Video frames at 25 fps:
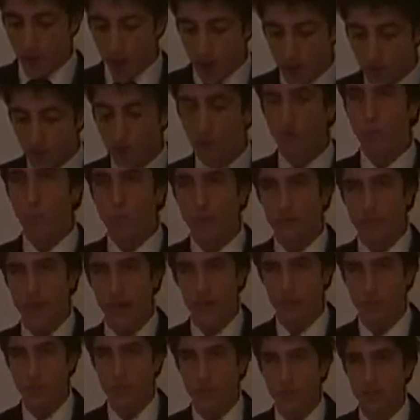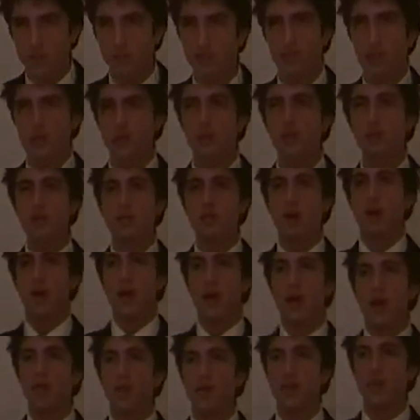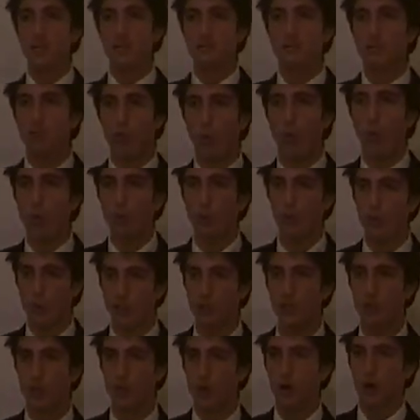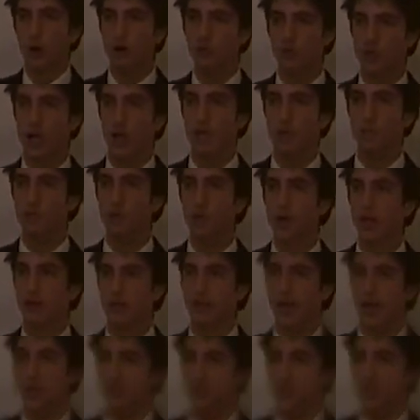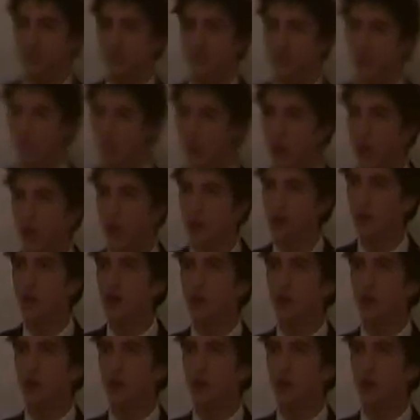And so what that means is because there's more risk of Chinese pullout and that pullout